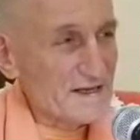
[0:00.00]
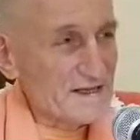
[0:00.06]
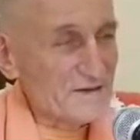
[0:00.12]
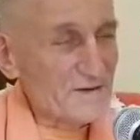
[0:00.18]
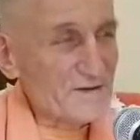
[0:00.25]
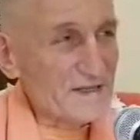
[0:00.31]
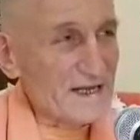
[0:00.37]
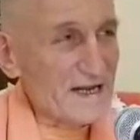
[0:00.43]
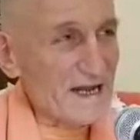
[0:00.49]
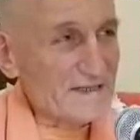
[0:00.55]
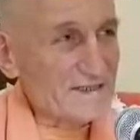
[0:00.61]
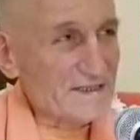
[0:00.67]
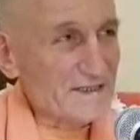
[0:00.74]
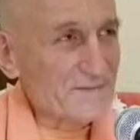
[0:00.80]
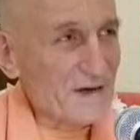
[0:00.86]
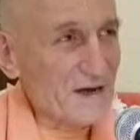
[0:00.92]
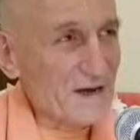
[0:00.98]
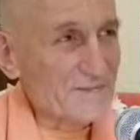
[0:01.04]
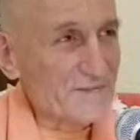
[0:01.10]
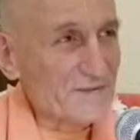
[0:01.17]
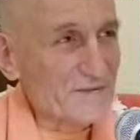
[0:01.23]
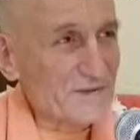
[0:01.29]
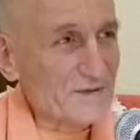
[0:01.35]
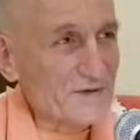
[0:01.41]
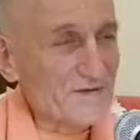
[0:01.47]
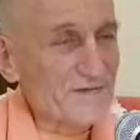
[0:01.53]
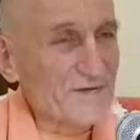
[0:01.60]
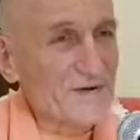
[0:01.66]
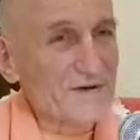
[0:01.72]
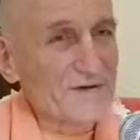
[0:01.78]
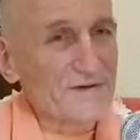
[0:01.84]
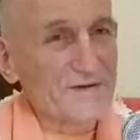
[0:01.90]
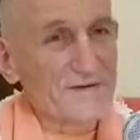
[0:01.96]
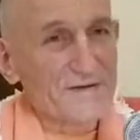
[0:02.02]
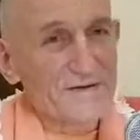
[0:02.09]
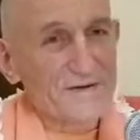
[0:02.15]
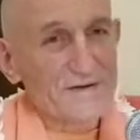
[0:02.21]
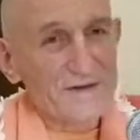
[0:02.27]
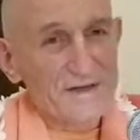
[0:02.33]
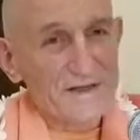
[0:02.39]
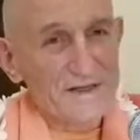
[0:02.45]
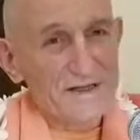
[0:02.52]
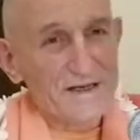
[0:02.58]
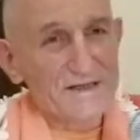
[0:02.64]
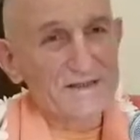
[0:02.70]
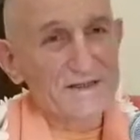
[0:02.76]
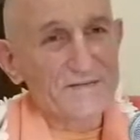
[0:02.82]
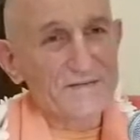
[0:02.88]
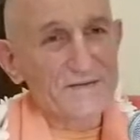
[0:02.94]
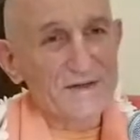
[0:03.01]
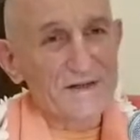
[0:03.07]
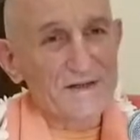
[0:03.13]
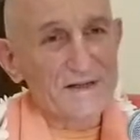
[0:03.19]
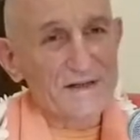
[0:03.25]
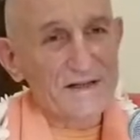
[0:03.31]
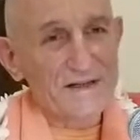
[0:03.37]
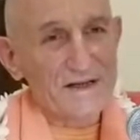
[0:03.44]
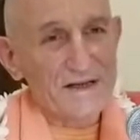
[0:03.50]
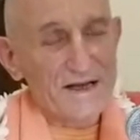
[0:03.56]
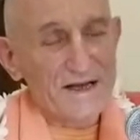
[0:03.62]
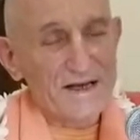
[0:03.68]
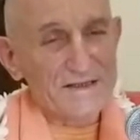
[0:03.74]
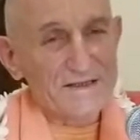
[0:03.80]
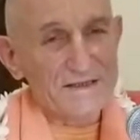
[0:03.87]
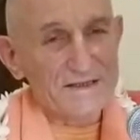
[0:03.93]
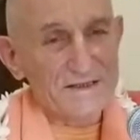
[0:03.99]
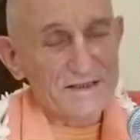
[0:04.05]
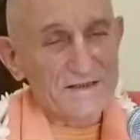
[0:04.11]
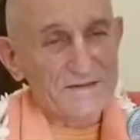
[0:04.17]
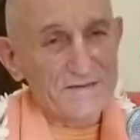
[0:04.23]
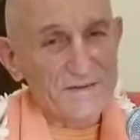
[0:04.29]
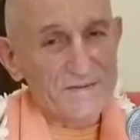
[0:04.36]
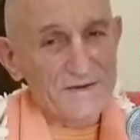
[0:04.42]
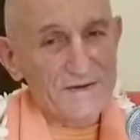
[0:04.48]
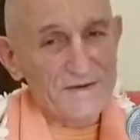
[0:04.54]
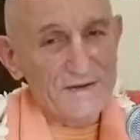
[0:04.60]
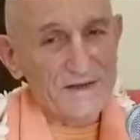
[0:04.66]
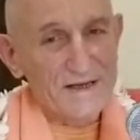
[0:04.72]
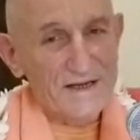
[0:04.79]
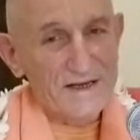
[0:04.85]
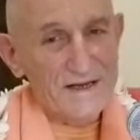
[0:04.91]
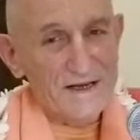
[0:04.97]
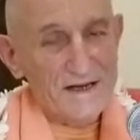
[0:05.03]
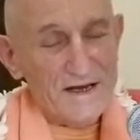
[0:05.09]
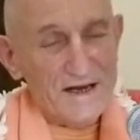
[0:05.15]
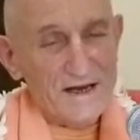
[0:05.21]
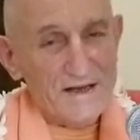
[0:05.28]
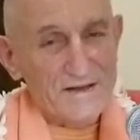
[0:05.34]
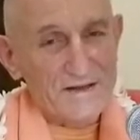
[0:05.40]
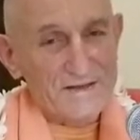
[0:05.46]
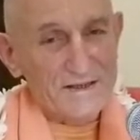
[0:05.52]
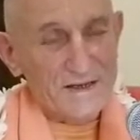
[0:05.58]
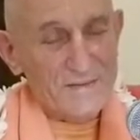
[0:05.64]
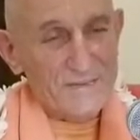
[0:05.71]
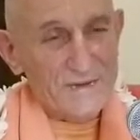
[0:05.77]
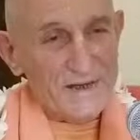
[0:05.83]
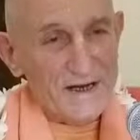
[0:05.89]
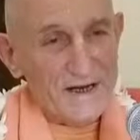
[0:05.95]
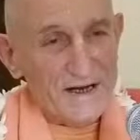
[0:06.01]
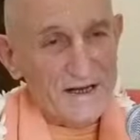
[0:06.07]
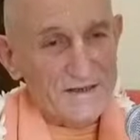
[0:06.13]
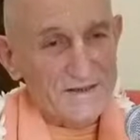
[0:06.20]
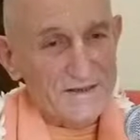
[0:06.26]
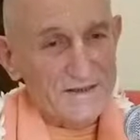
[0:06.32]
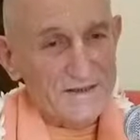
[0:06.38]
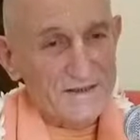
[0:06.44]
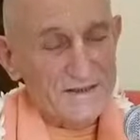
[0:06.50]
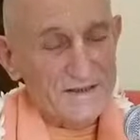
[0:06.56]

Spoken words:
Not that actually Mahaprabhu took 4 these different essences from the other sampradayas